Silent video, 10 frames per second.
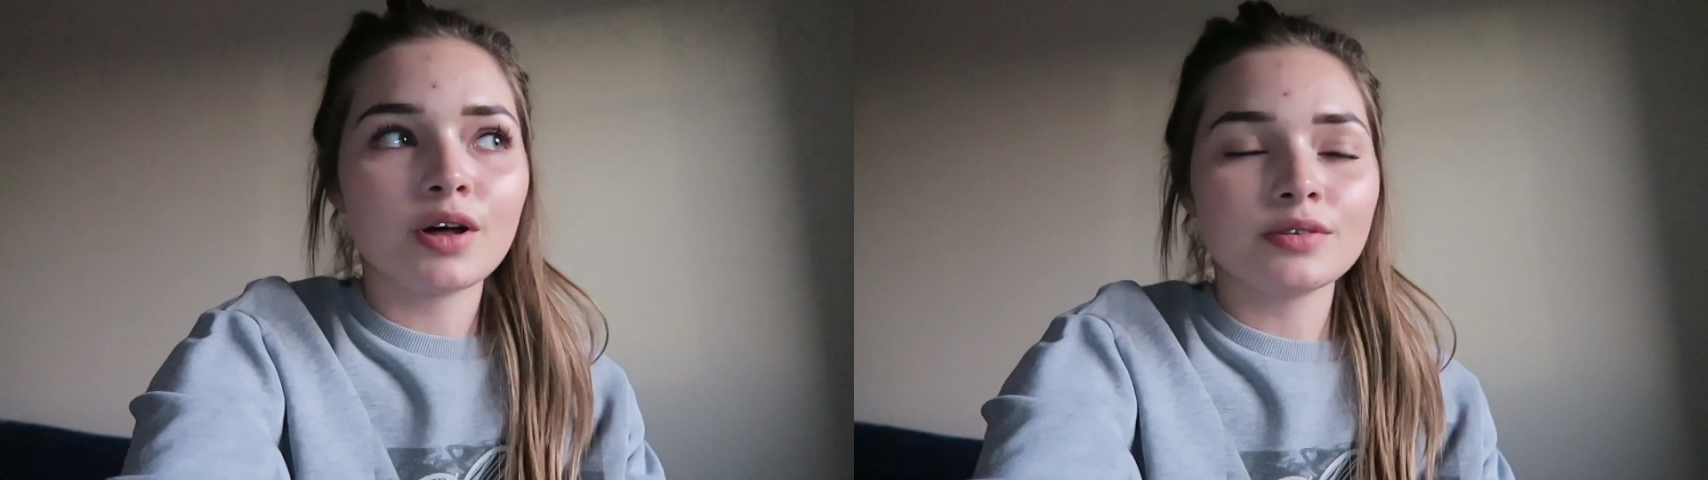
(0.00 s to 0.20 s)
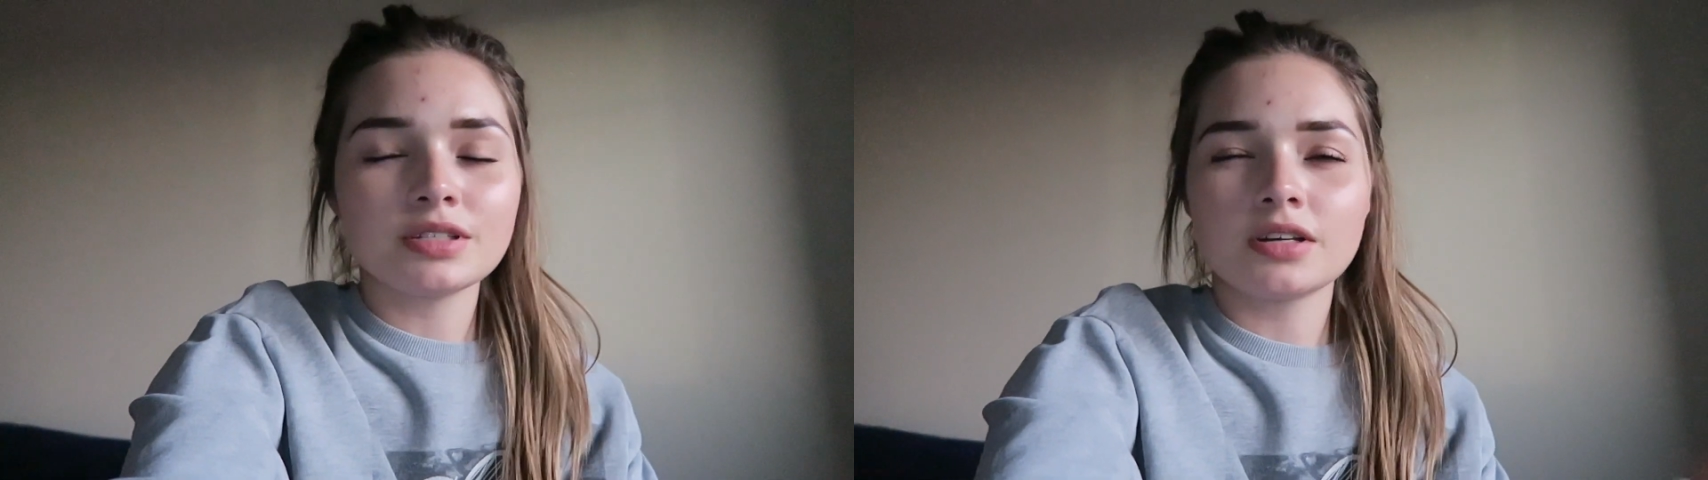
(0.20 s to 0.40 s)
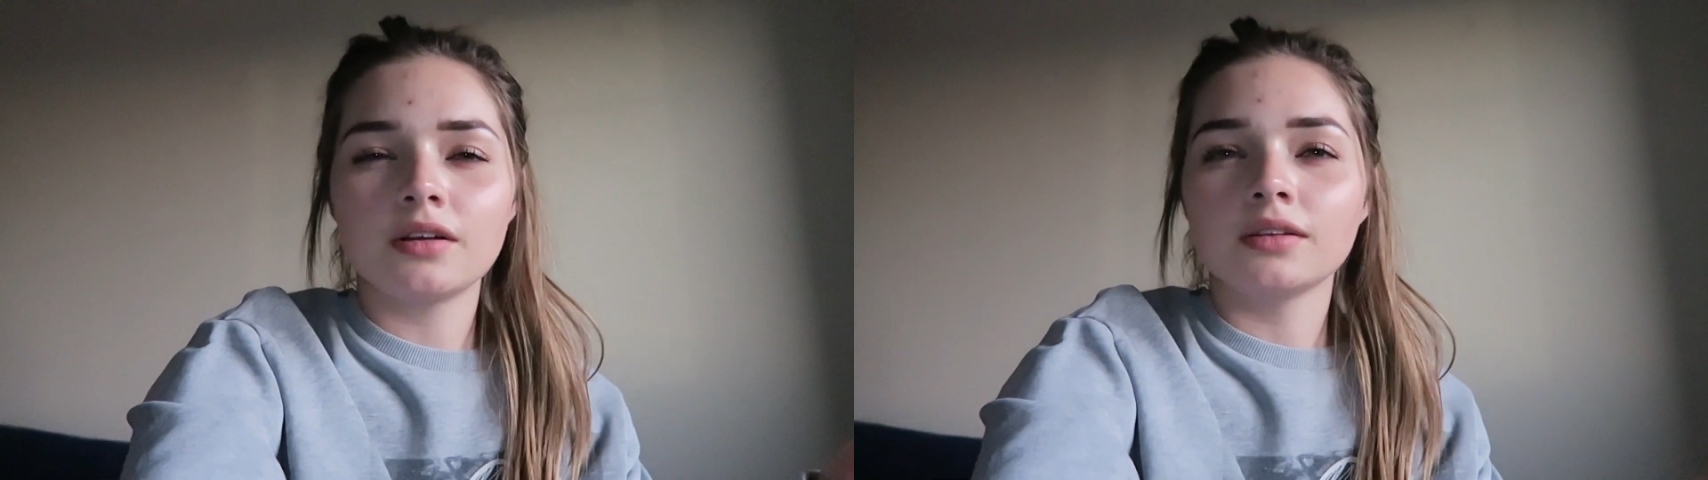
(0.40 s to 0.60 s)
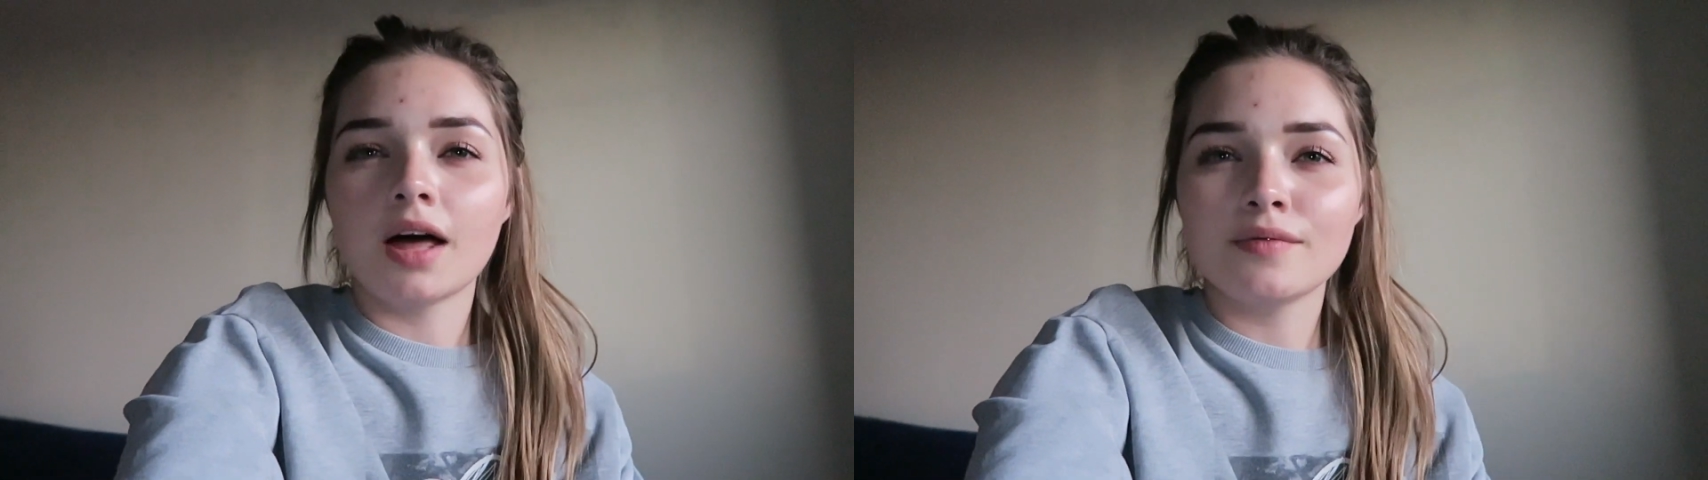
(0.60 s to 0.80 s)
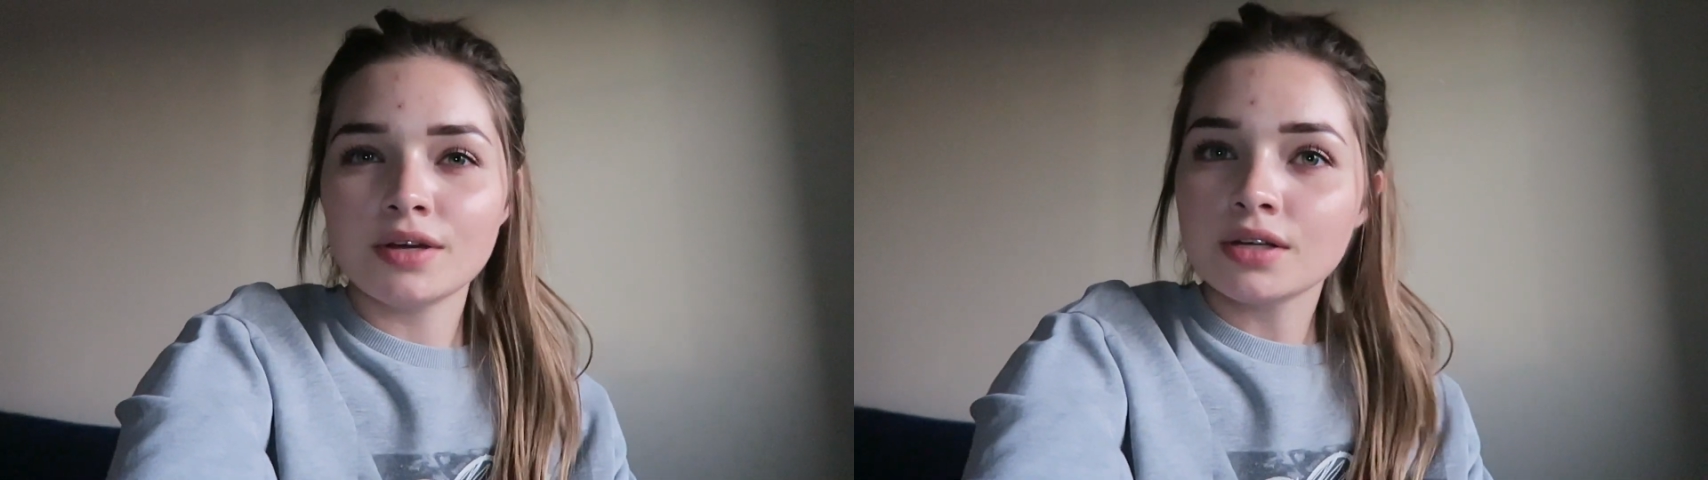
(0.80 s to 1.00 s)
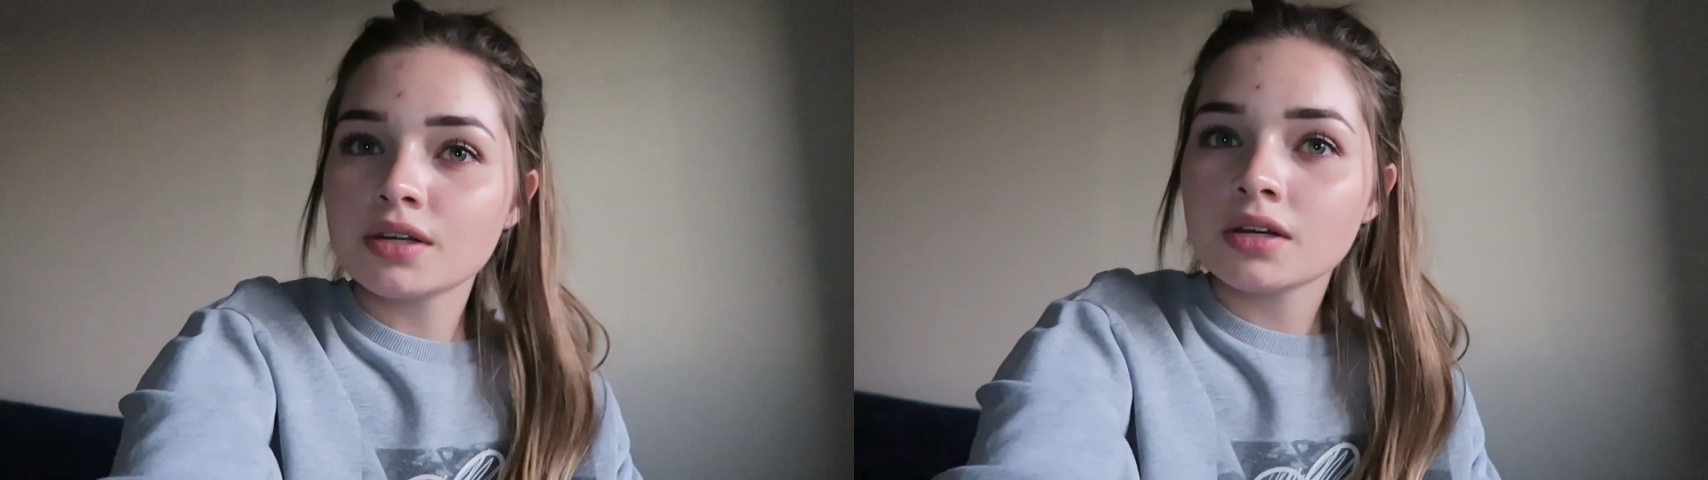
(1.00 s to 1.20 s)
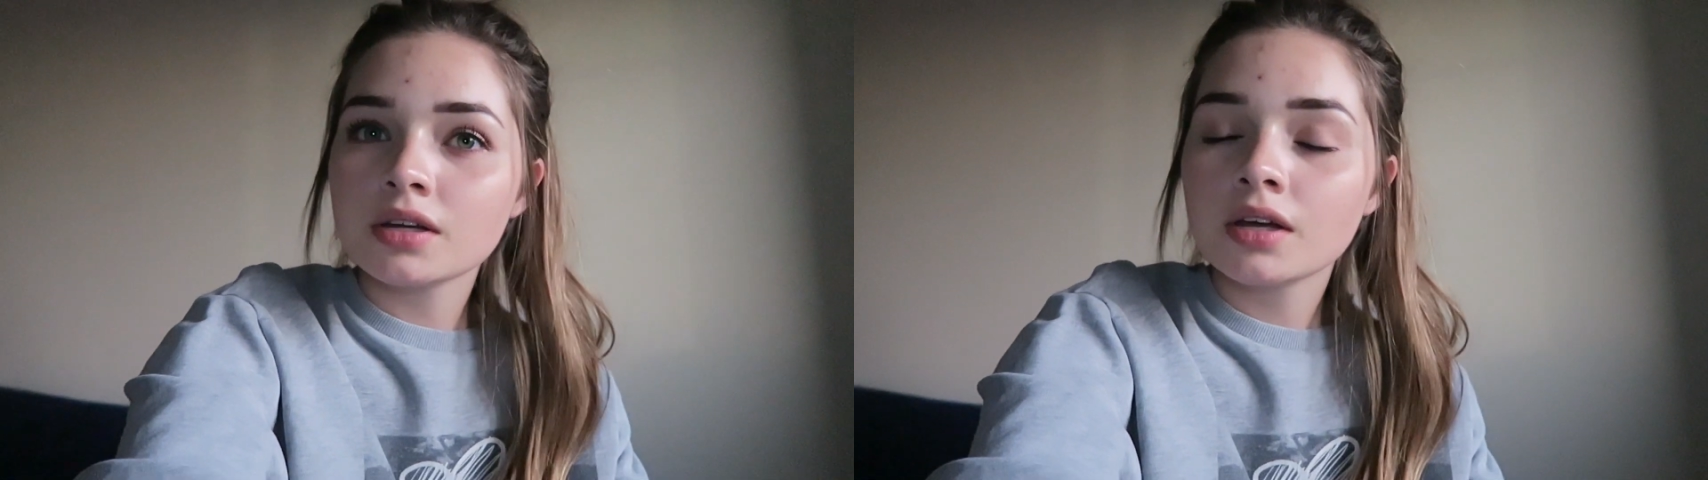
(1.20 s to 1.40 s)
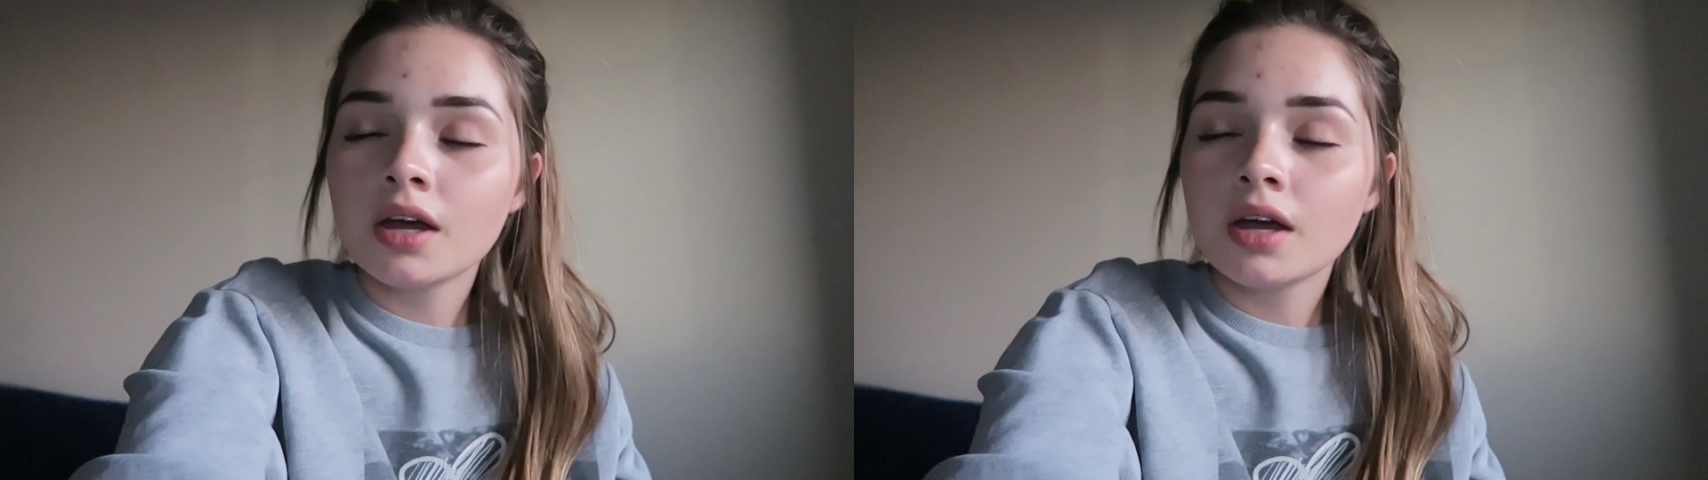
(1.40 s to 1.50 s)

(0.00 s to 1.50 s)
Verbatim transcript: close until 11